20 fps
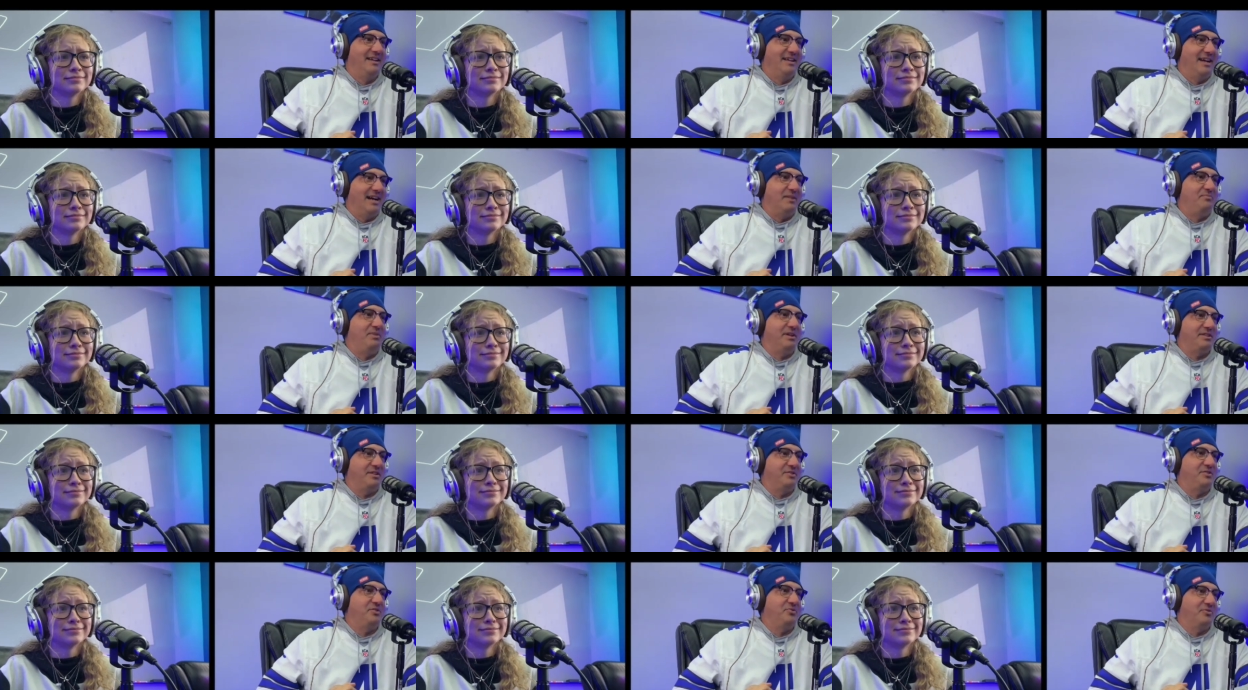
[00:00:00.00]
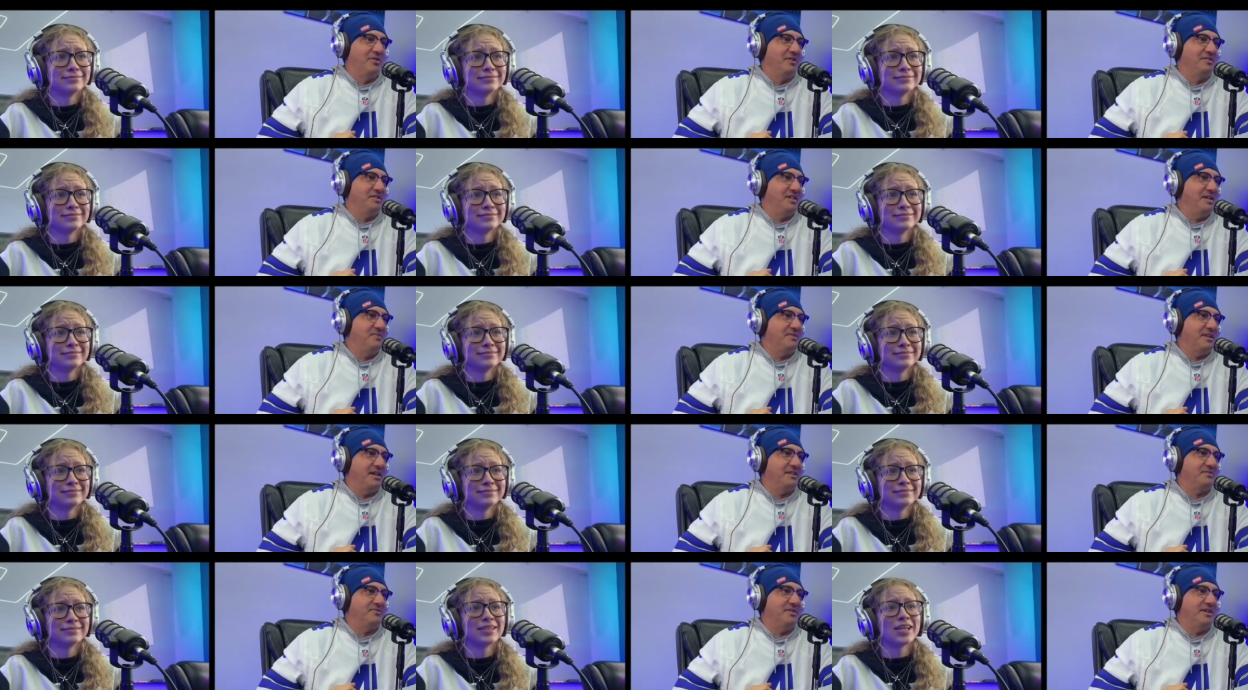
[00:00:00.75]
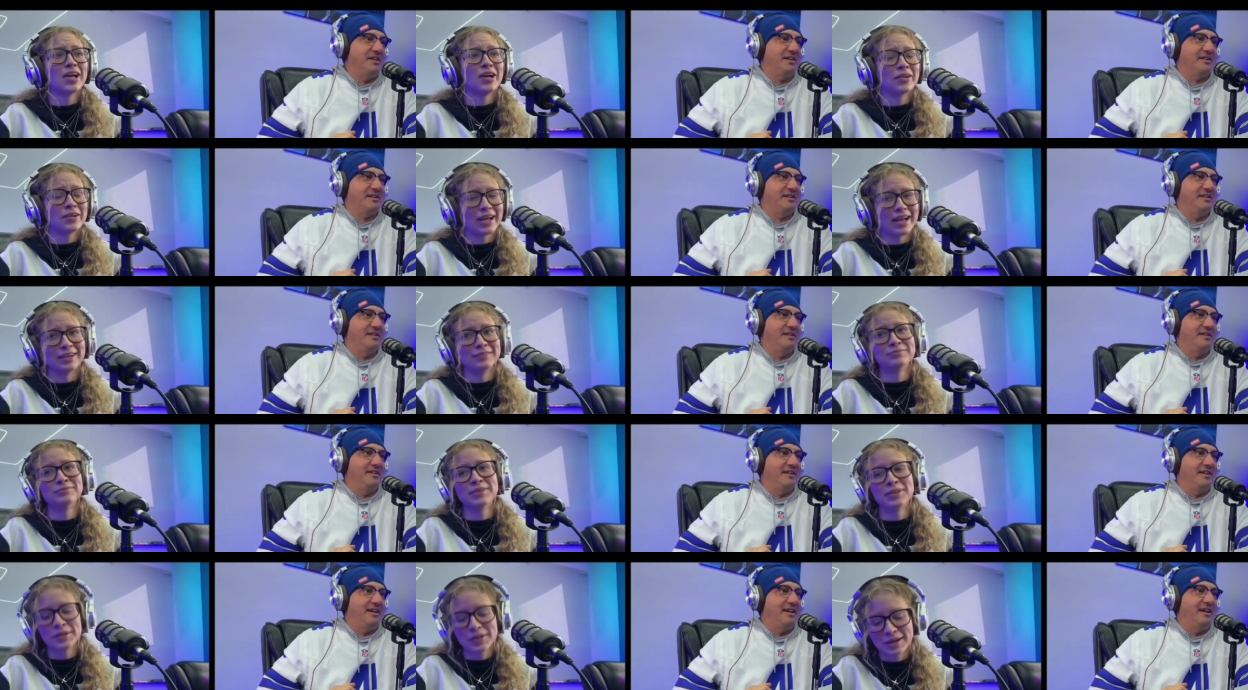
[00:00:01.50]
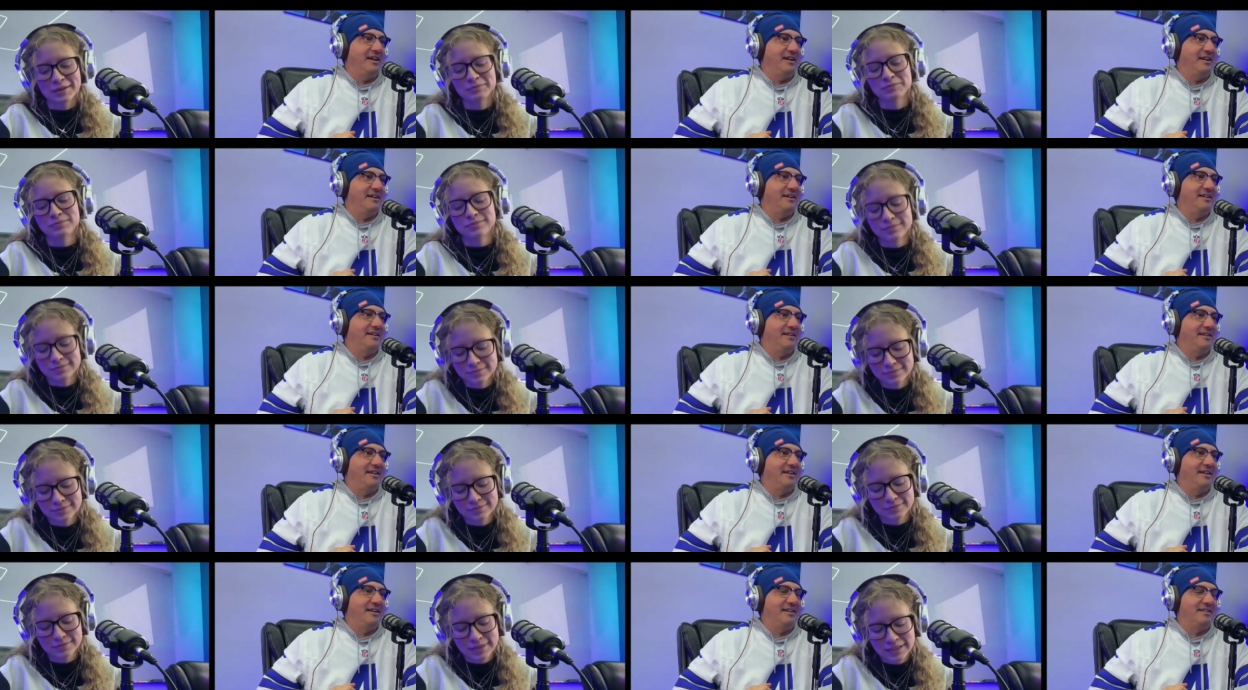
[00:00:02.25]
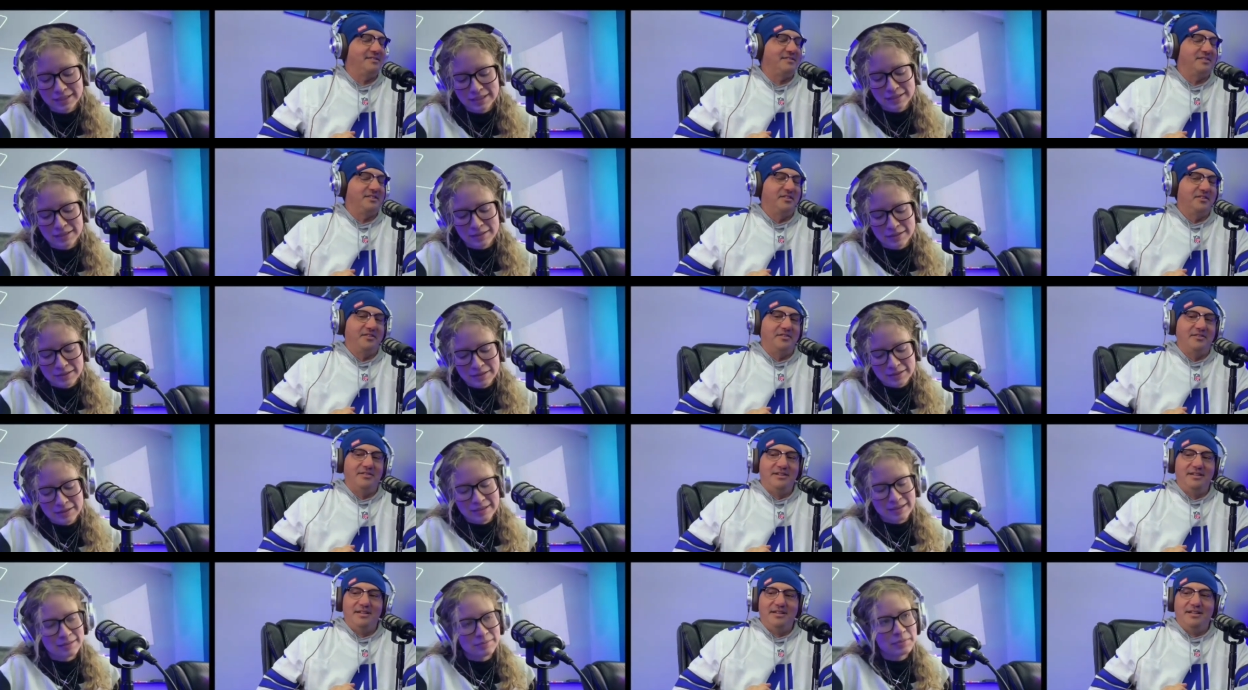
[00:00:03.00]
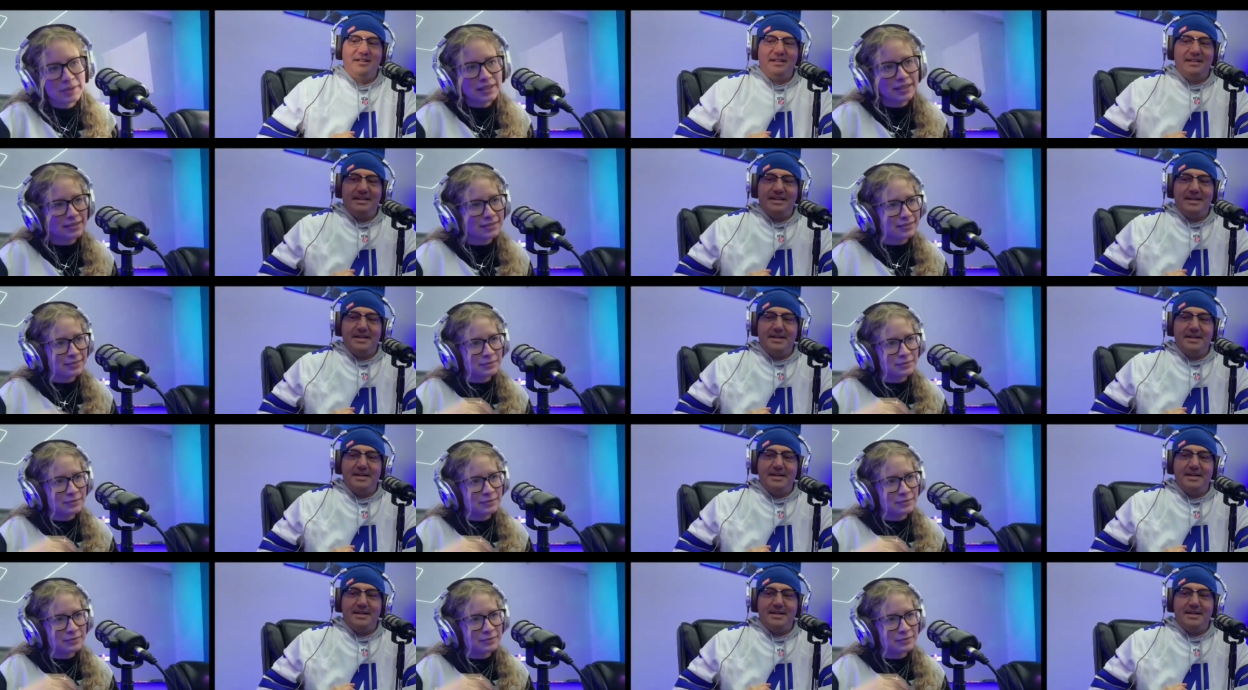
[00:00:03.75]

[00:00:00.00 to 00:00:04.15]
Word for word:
Speaker 1: I picked the two wrong teams last week. Okay. okay. Yeah. Yeah, so but